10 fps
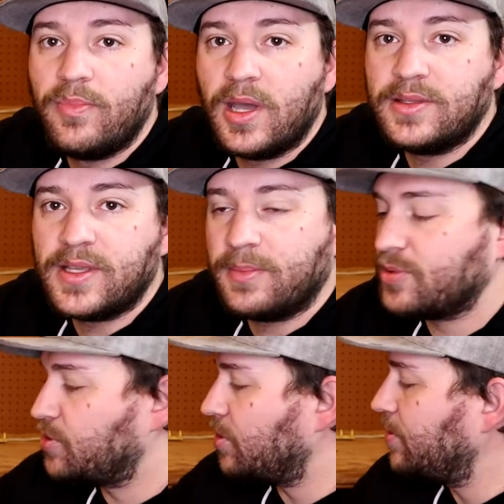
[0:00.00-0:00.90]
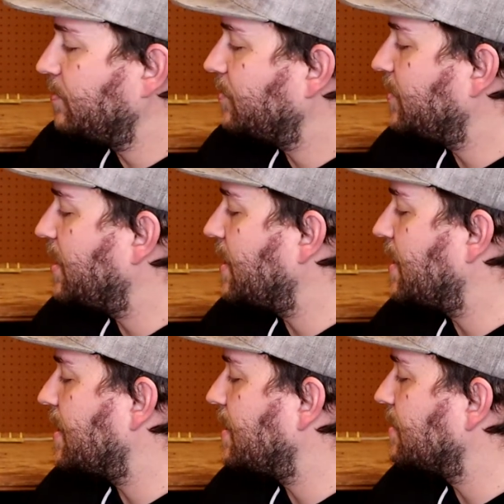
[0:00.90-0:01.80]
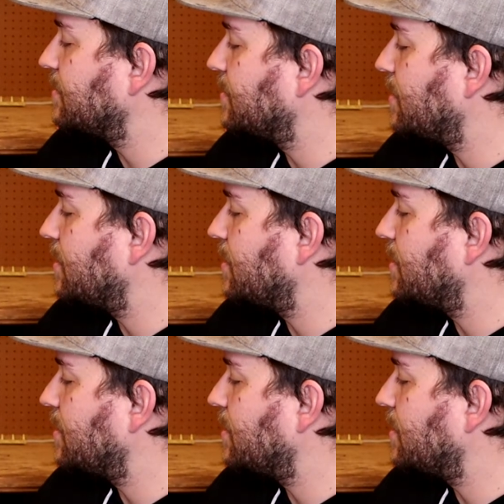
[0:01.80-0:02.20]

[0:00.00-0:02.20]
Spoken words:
bed temperature, and